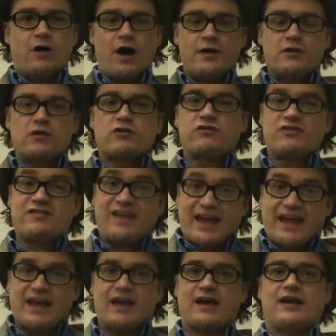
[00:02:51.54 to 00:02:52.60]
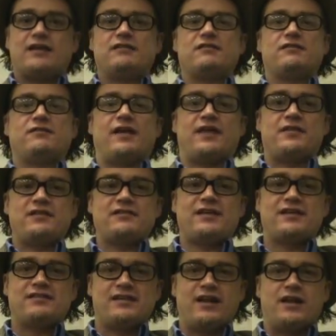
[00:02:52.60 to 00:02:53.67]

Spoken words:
Understand that this has